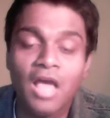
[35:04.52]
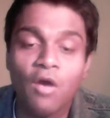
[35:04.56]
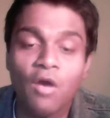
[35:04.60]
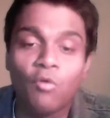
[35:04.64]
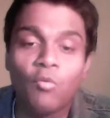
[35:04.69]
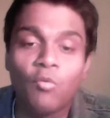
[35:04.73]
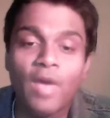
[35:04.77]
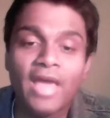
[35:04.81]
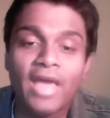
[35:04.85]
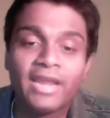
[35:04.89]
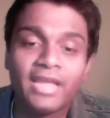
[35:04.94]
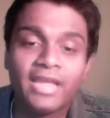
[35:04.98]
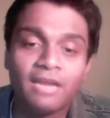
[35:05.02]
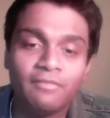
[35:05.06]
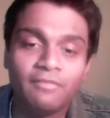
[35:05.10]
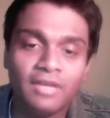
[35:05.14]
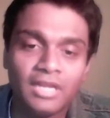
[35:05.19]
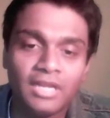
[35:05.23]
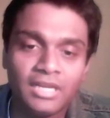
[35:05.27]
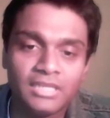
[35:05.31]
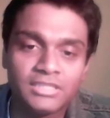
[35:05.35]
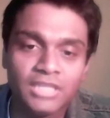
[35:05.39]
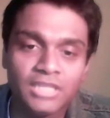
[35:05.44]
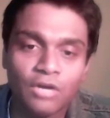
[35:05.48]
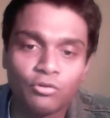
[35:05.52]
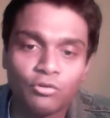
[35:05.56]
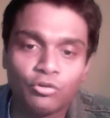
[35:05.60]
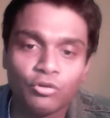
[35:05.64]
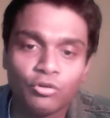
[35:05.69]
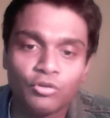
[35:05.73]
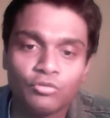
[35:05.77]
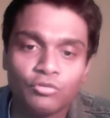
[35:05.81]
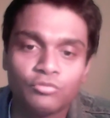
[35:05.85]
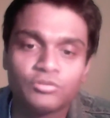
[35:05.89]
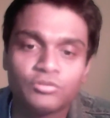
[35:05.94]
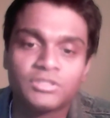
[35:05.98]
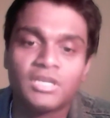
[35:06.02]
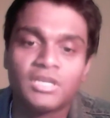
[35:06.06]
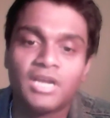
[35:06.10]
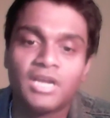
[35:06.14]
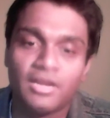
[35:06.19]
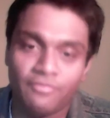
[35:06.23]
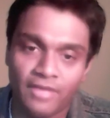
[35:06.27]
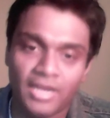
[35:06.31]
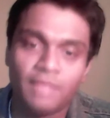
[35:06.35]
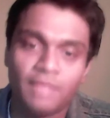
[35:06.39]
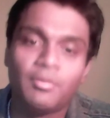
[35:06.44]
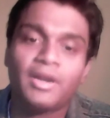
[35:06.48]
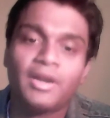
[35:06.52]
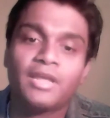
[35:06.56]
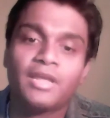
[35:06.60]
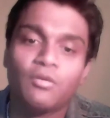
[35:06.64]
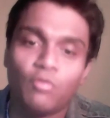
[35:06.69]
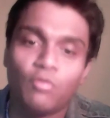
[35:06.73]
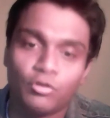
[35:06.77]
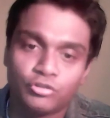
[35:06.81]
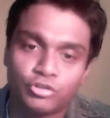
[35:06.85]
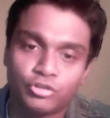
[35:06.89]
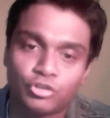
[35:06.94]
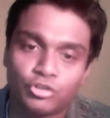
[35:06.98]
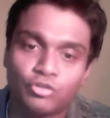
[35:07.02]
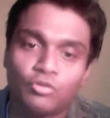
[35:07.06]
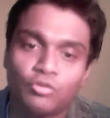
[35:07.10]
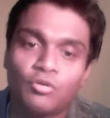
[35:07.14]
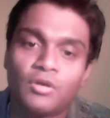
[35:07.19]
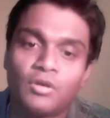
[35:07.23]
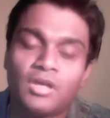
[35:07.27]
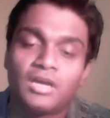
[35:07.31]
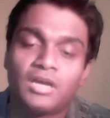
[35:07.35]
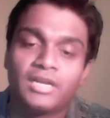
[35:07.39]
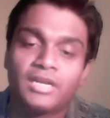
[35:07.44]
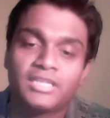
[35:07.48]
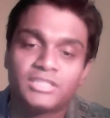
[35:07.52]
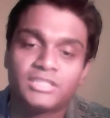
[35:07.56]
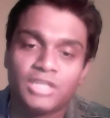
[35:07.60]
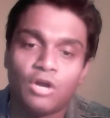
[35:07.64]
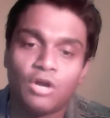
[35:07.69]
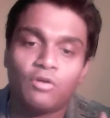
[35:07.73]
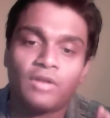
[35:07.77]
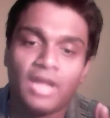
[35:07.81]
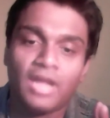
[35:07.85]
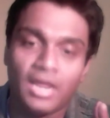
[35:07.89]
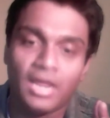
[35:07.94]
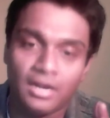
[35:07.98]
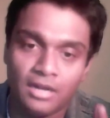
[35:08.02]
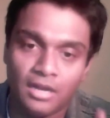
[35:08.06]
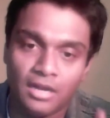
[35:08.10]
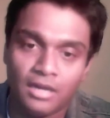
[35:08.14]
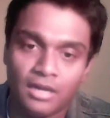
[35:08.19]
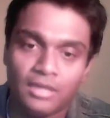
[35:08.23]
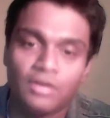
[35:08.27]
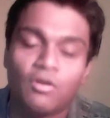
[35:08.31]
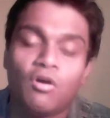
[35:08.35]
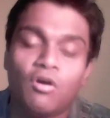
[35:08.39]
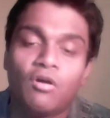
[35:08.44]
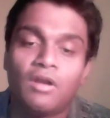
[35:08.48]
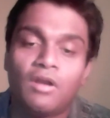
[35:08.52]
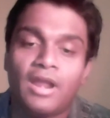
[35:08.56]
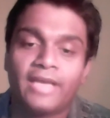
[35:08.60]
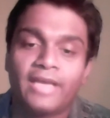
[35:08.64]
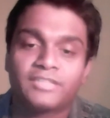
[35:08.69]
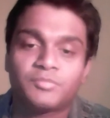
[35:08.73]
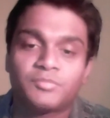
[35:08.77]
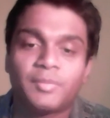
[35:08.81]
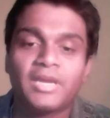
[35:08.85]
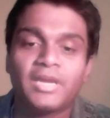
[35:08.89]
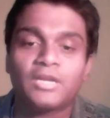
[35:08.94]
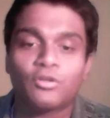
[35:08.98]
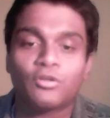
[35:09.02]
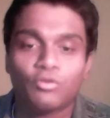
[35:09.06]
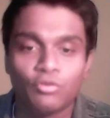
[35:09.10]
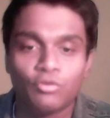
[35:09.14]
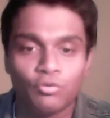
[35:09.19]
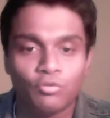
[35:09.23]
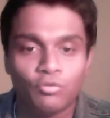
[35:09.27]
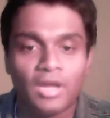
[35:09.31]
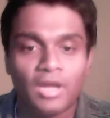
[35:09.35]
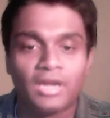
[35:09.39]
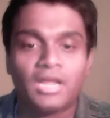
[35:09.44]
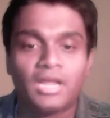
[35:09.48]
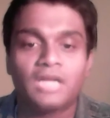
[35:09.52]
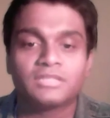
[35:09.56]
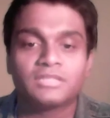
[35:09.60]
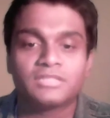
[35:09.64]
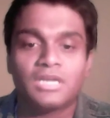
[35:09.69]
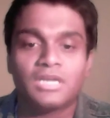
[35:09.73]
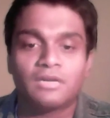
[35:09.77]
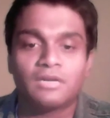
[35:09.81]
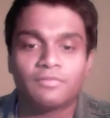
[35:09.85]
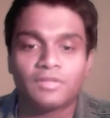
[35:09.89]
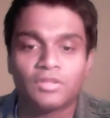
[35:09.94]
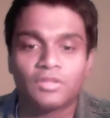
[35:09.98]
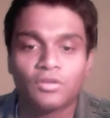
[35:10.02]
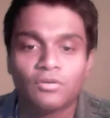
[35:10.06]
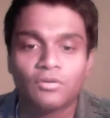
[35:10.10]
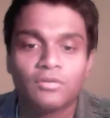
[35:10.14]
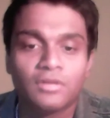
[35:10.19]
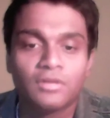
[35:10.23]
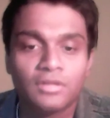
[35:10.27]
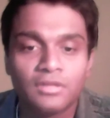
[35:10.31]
Where can we reach out to you, sir, if anybody wants to reach out and like speak to you and consult with you?